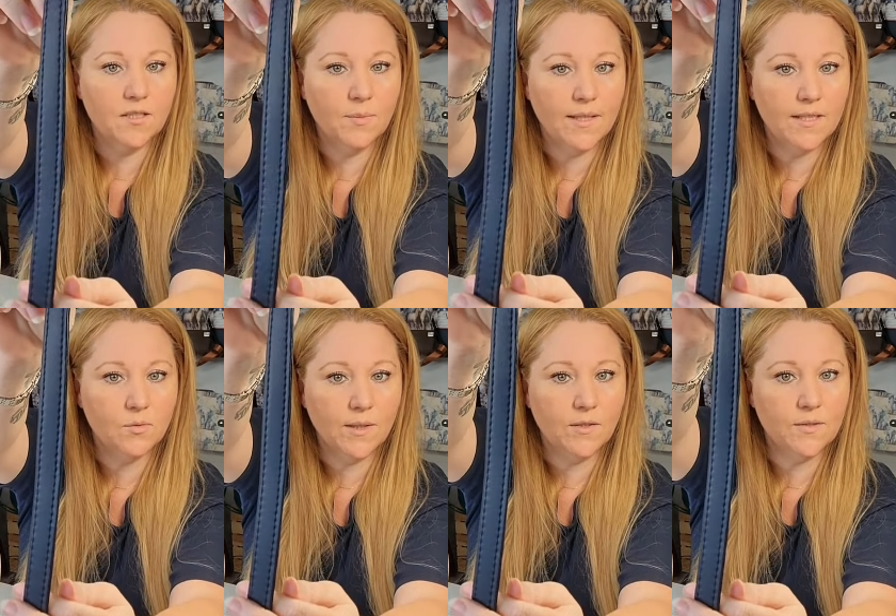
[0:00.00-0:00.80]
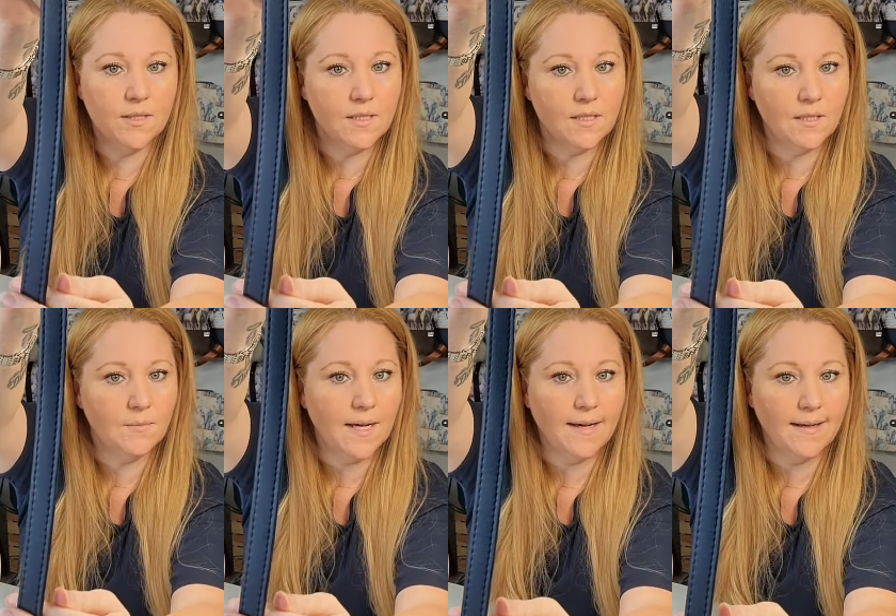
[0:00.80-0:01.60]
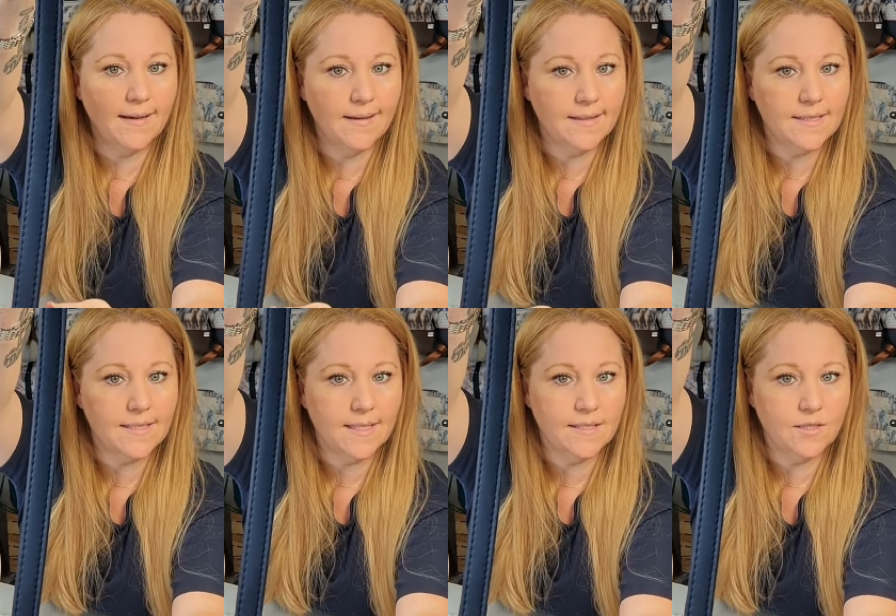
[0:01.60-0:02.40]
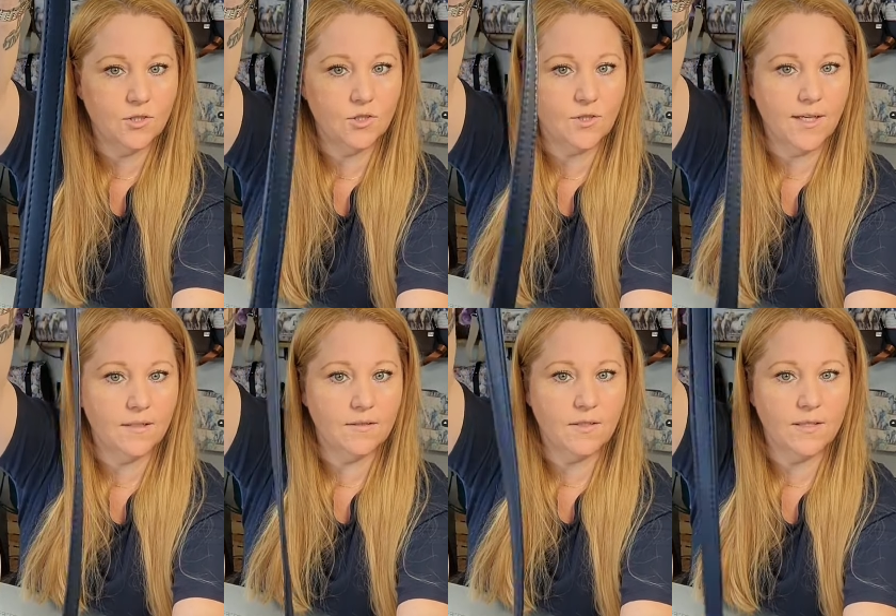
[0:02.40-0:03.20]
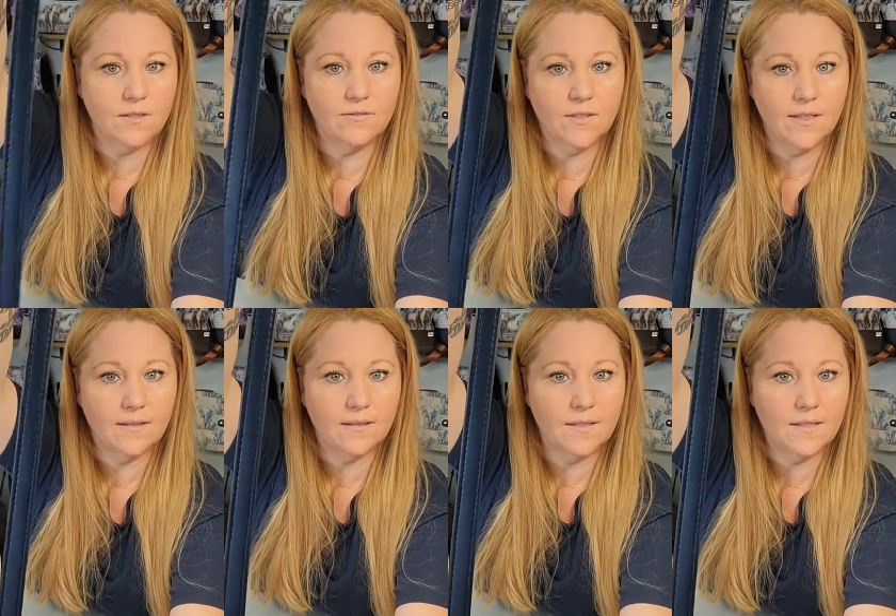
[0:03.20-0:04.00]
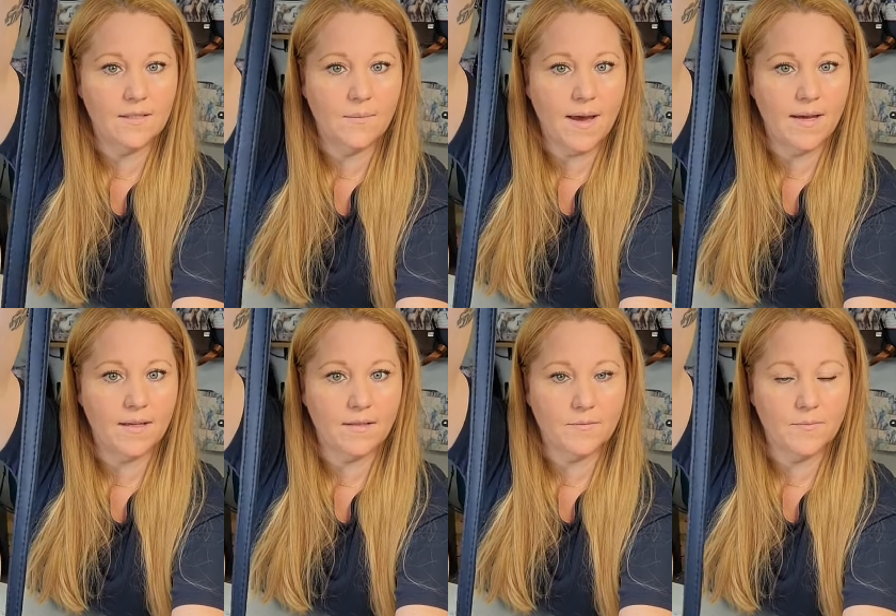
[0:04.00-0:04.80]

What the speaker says: because we use the seam guide and it's nice and straight. So that's the front, that's the back.